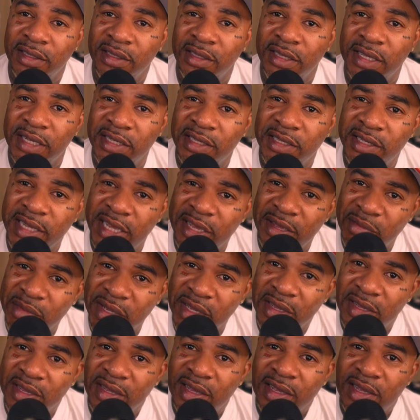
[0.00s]
You understand
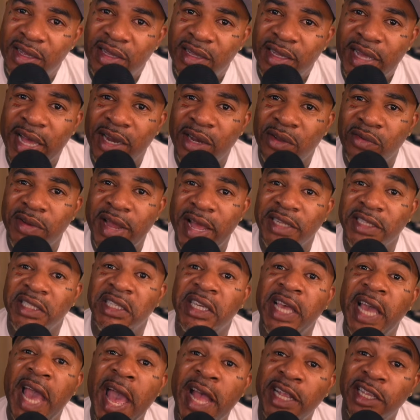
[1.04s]
me? Got on that
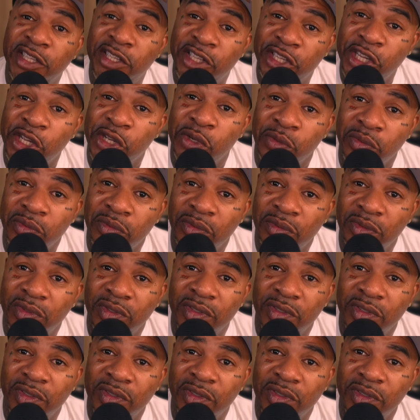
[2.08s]
cat suit.